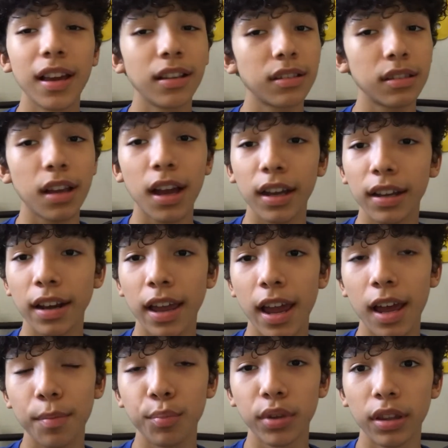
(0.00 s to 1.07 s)
It's not going to
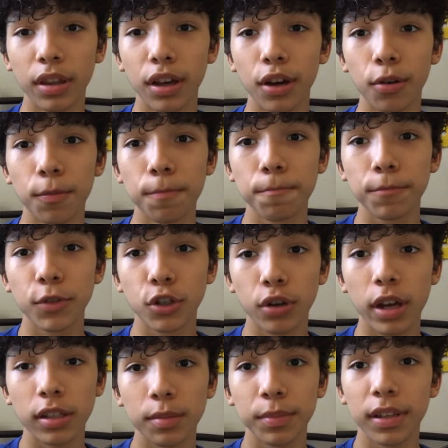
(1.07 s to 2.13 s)
happen though.
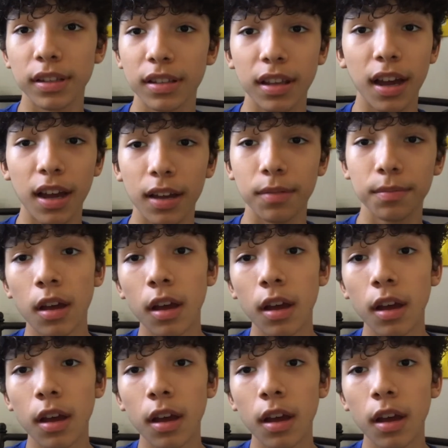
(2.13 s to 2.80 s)
Trust me, it's not.